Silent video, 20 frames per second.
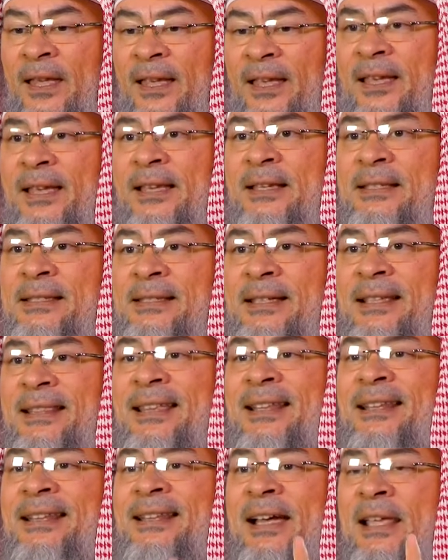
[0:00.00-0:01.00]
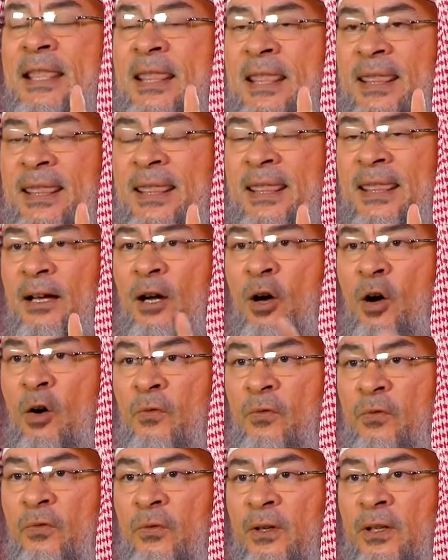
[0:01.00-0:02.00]
is the 9th
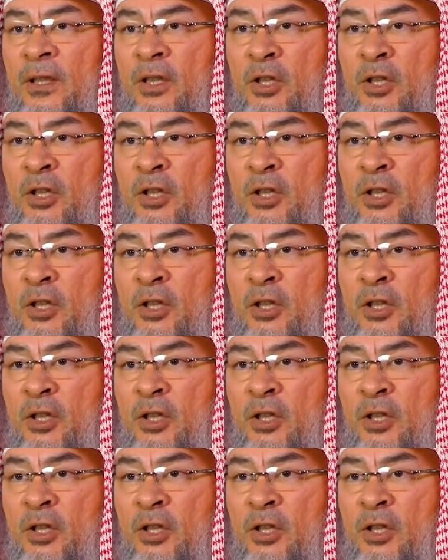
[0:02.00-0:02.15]
of